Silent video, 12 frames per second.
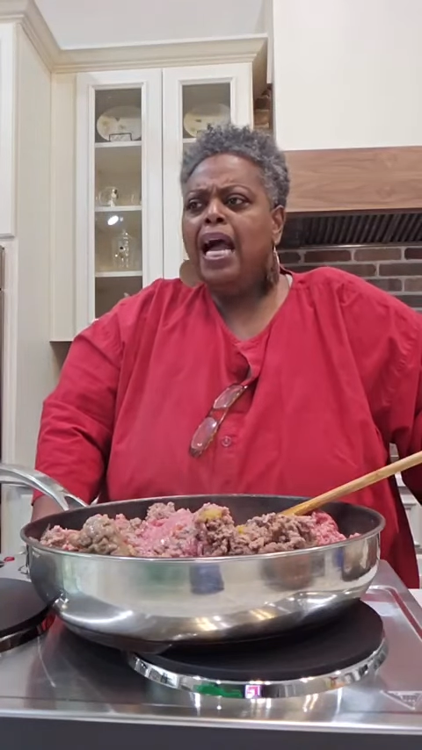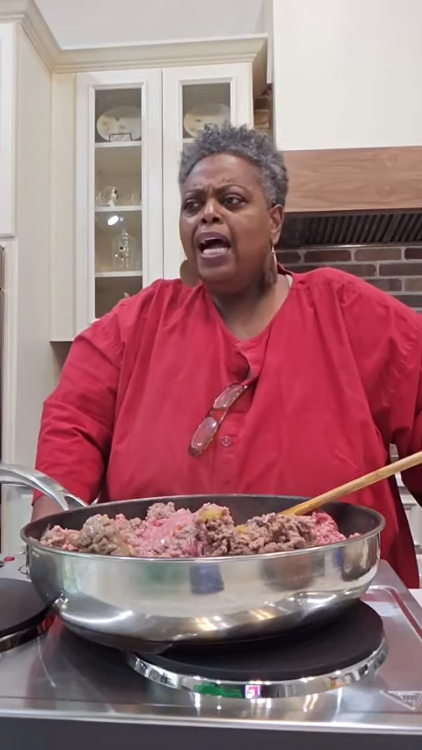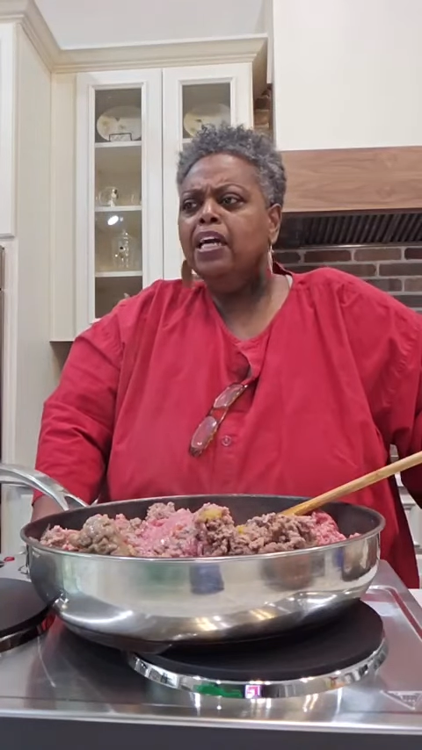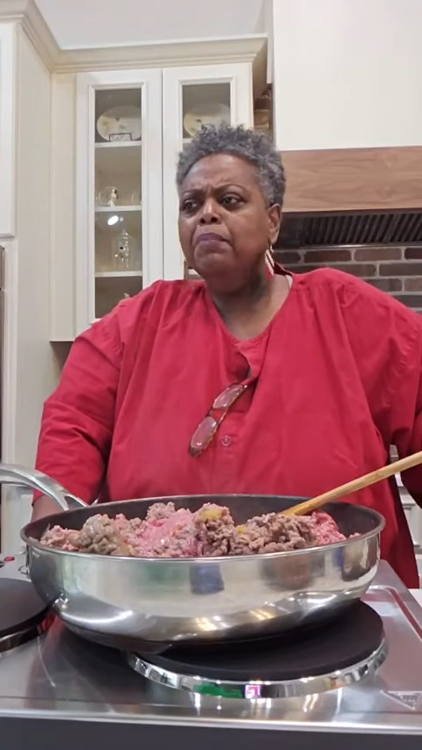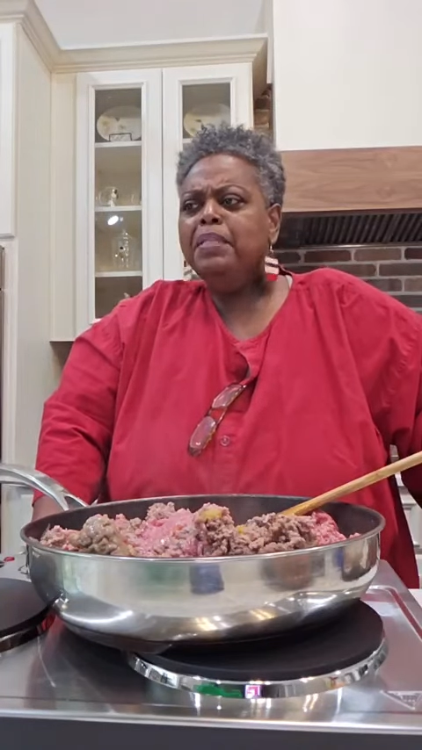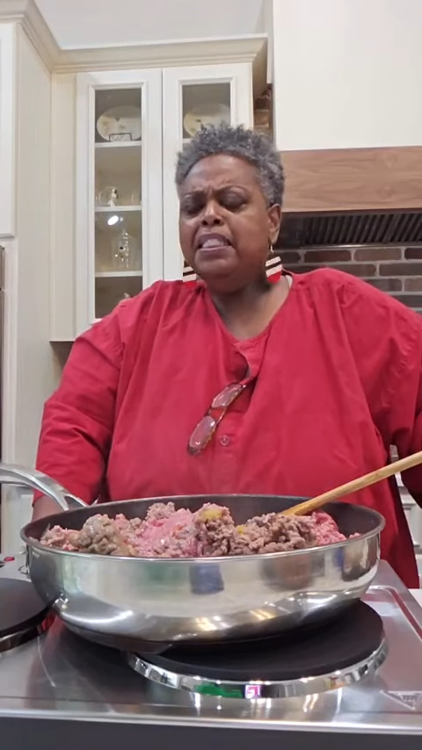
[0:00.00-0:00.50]
I
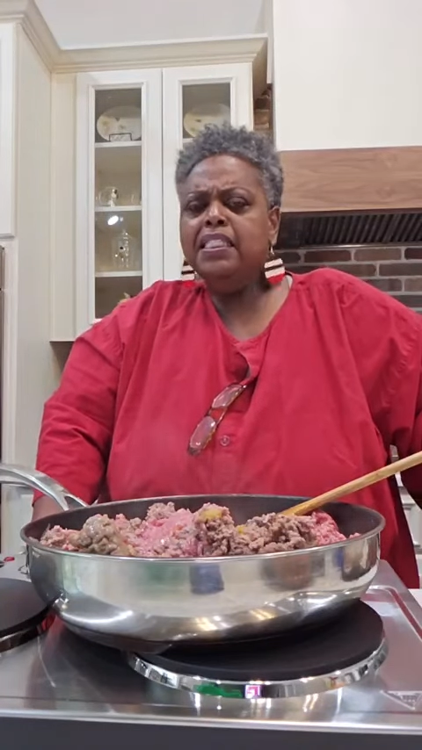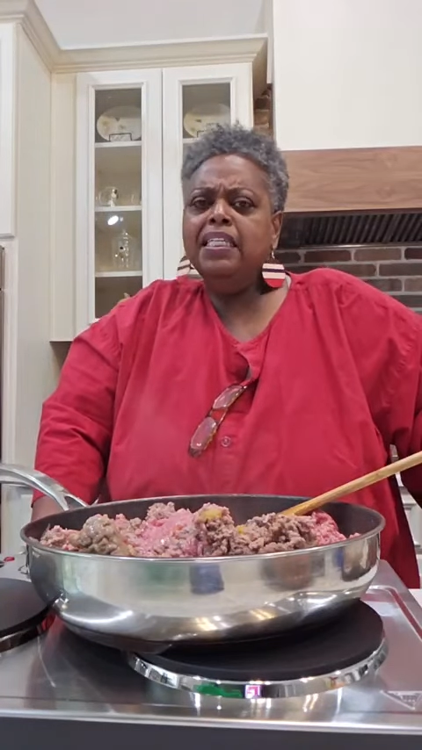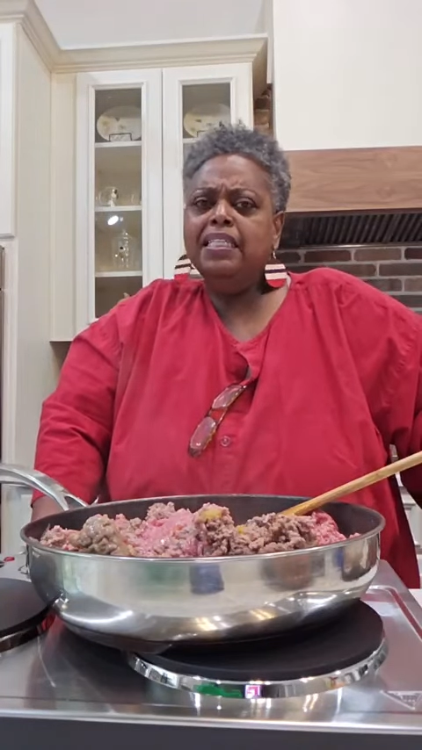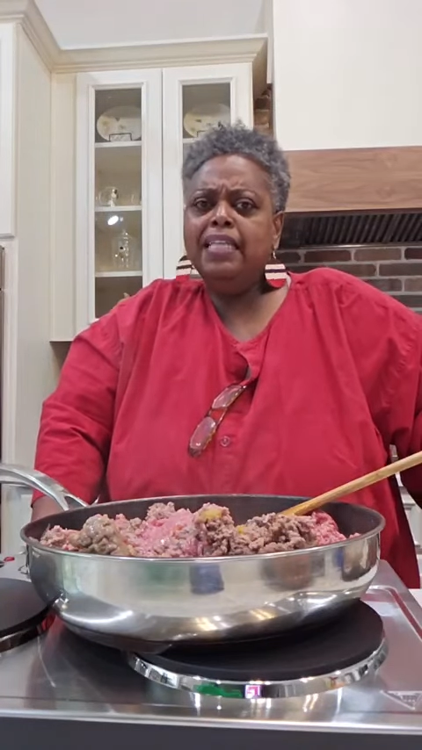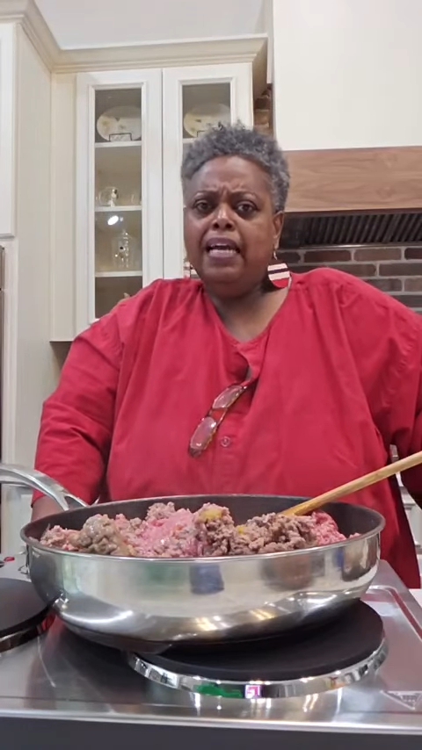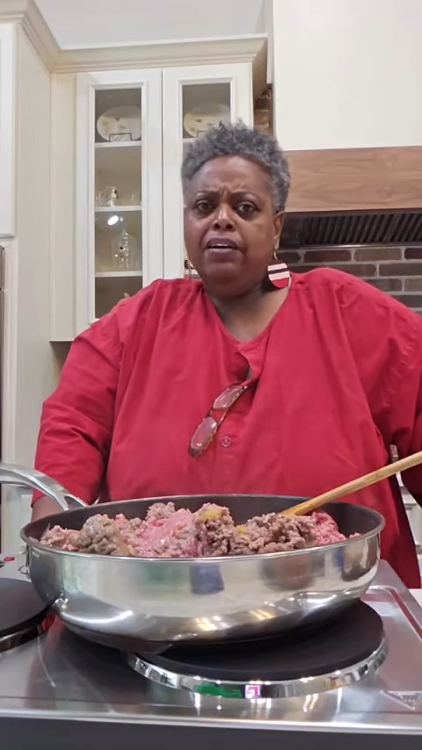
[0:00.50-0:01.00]
could be
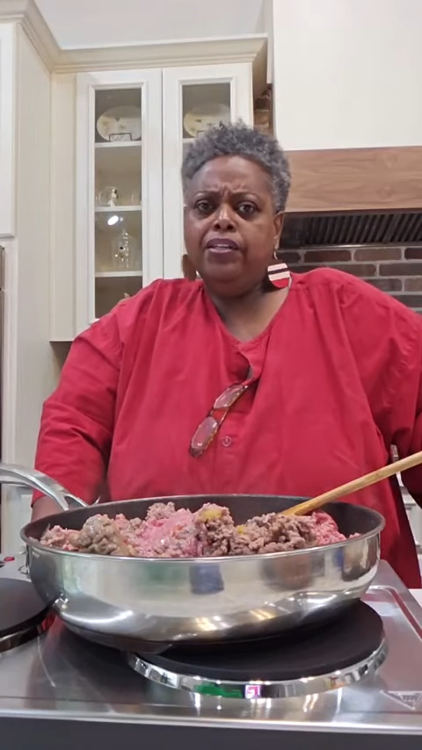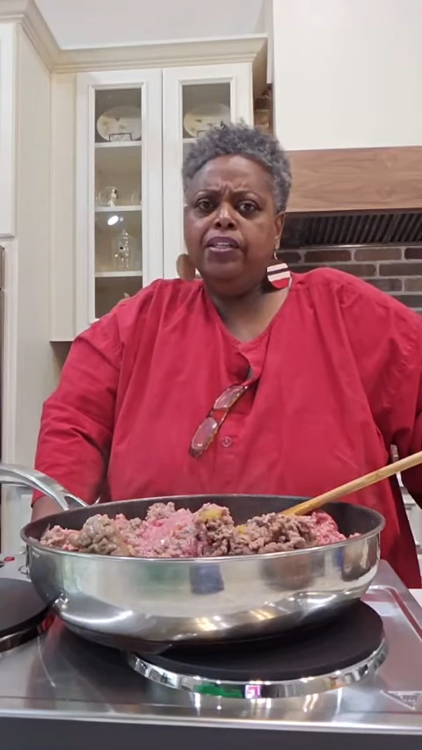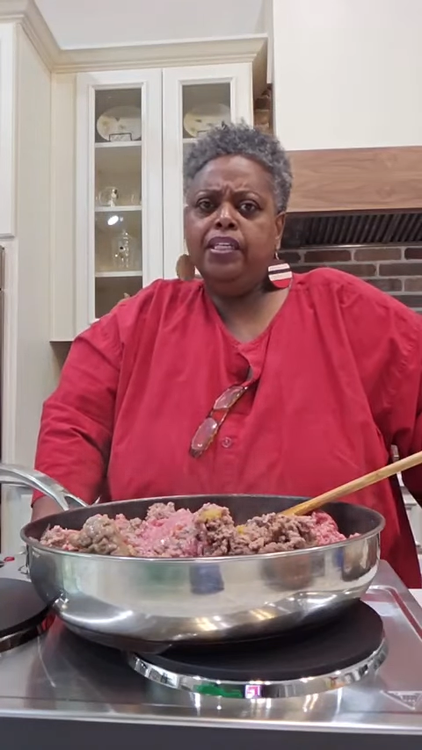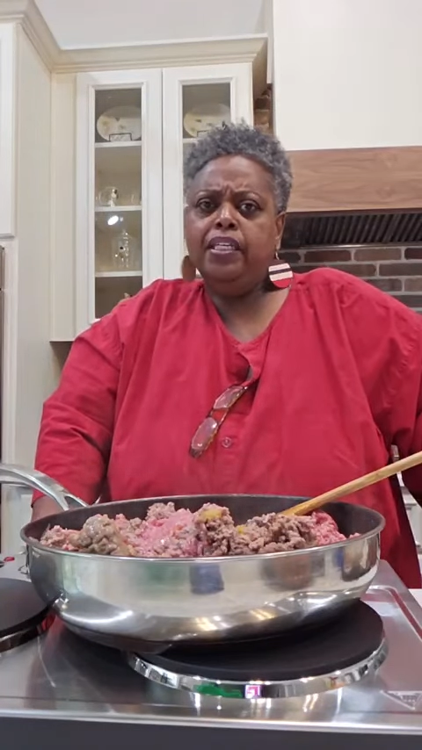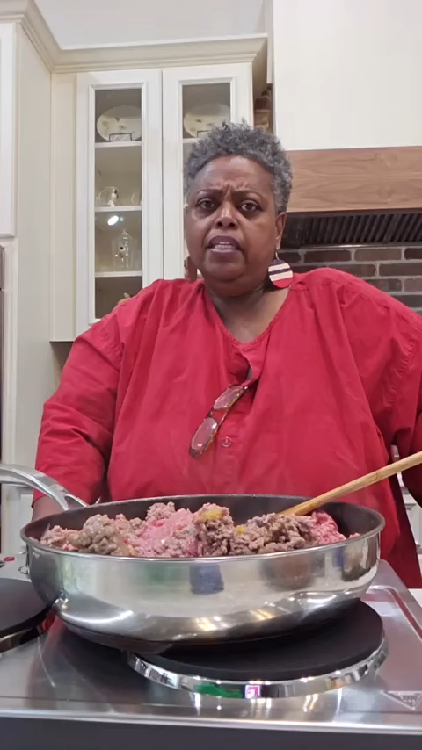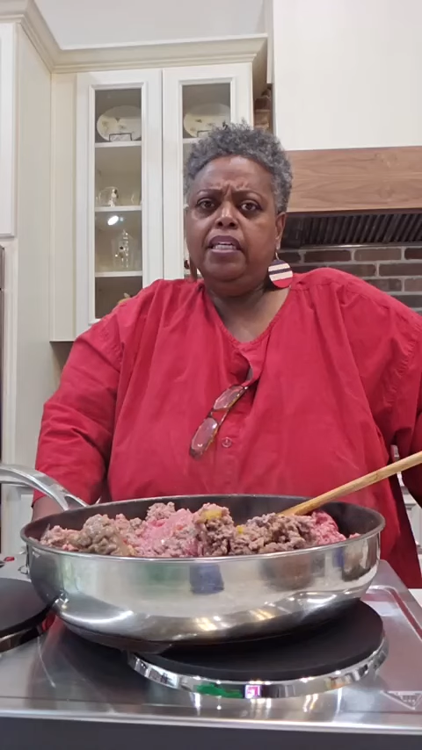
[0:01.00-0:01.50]
sitting down
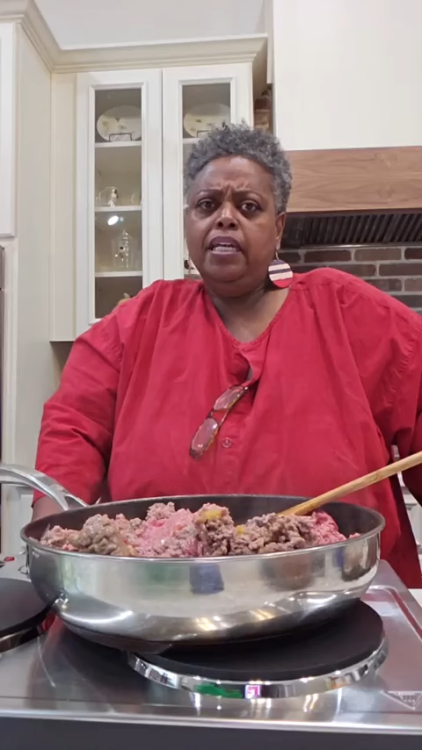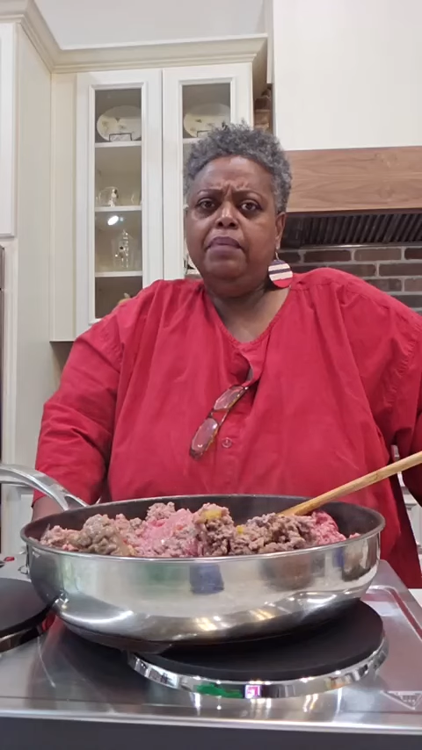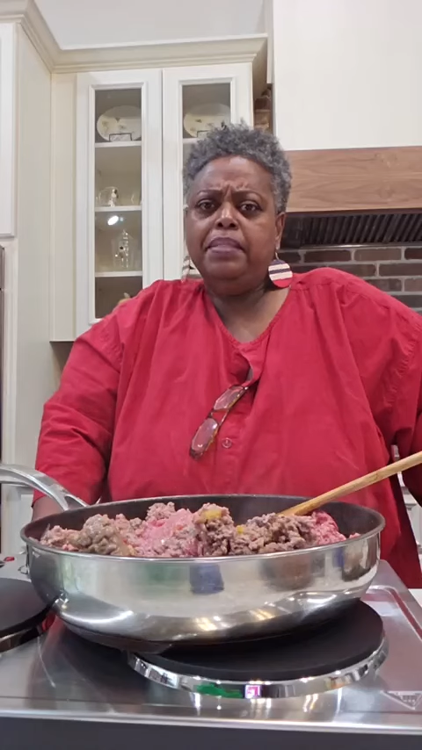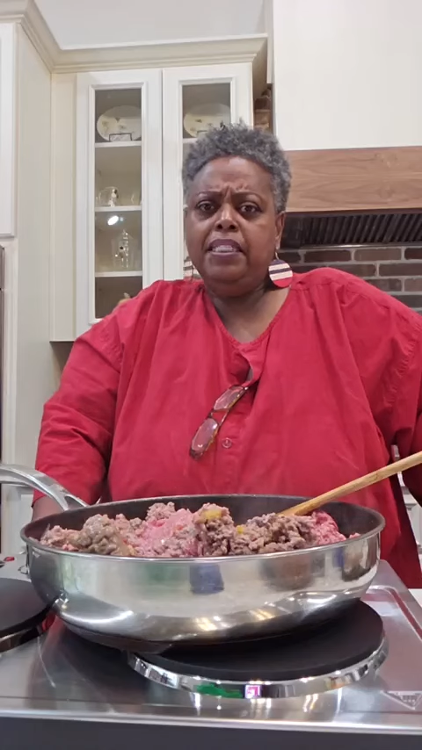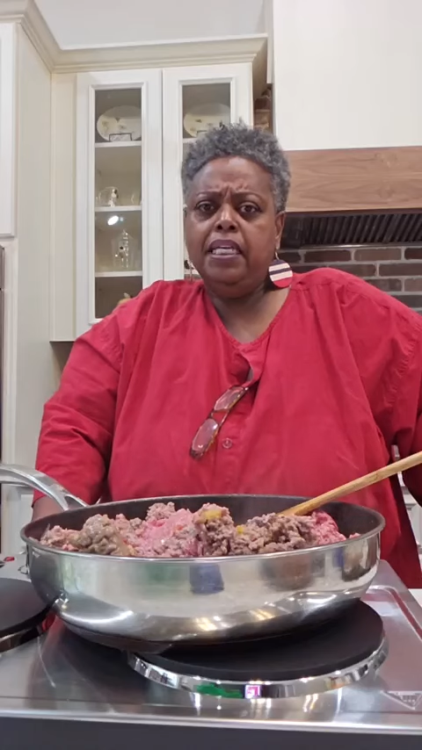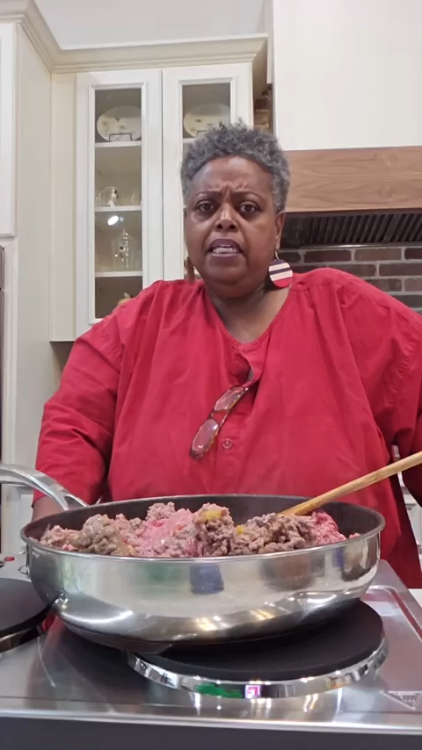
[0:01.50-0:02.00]
cooking and I'm
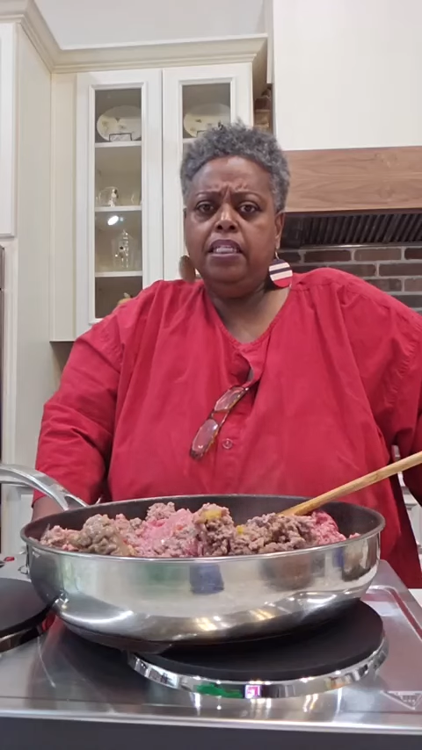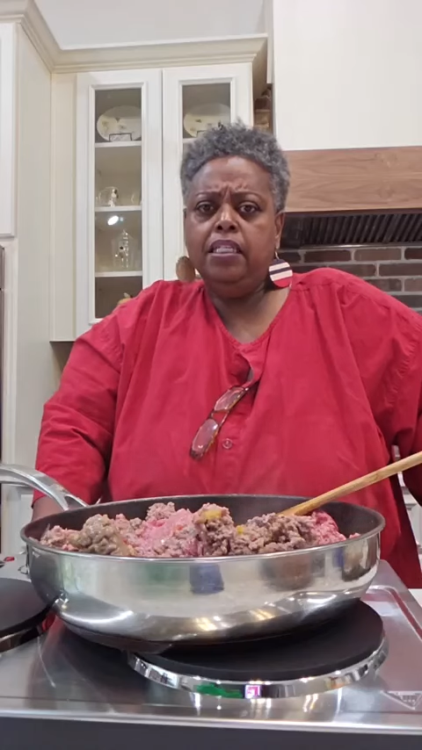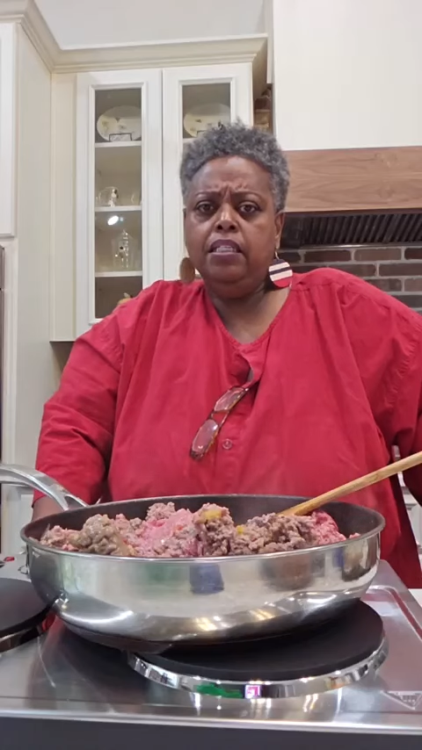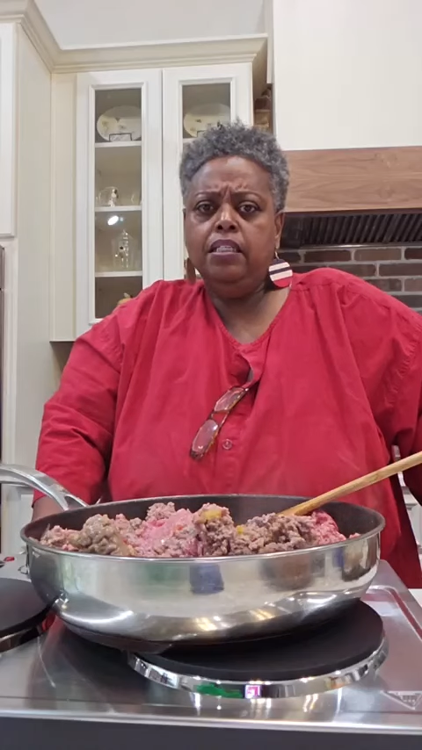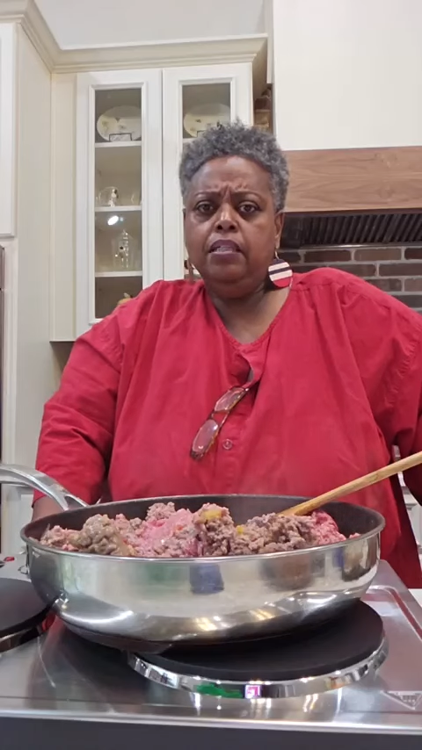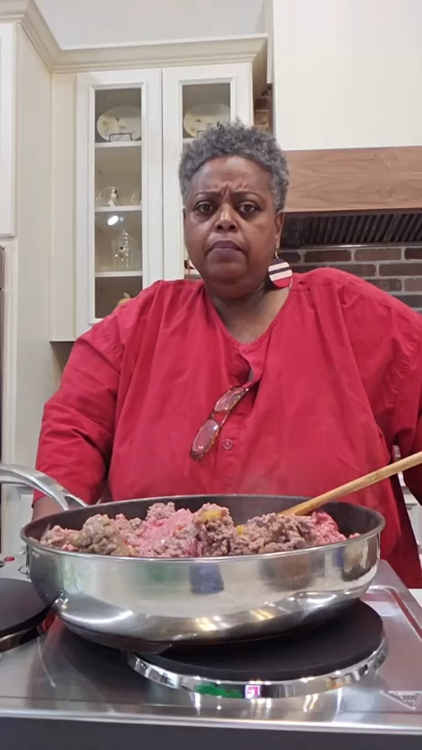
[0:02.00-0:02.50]
standing
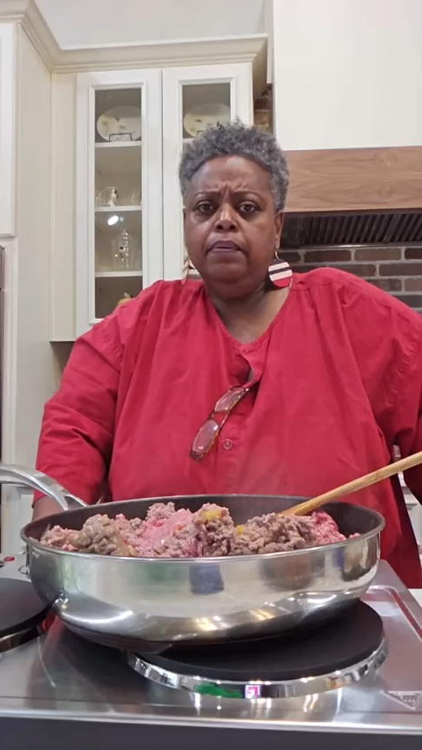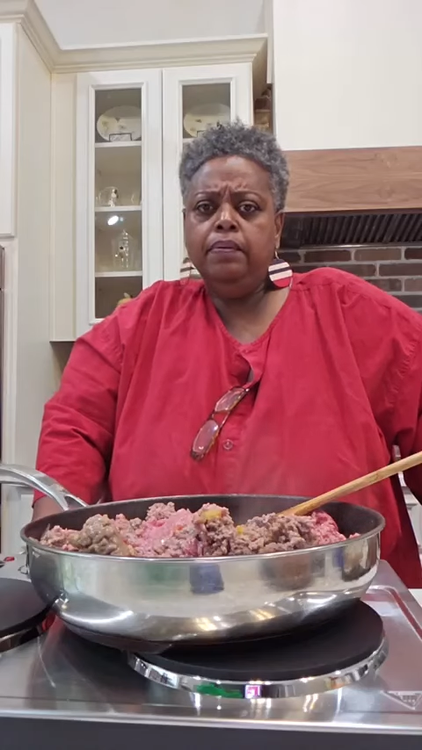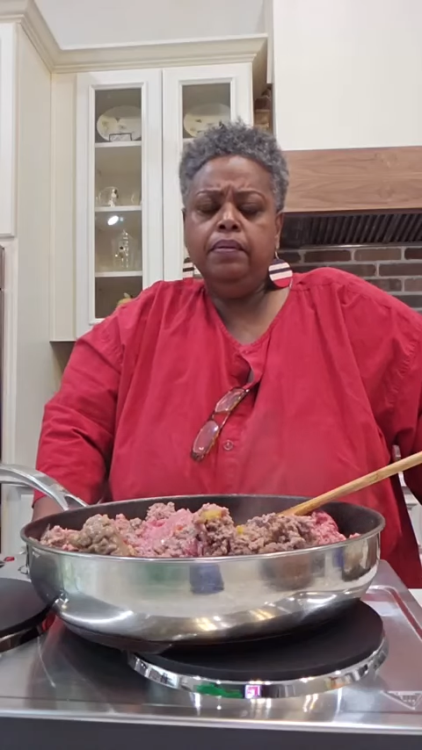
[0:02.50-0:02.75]
up.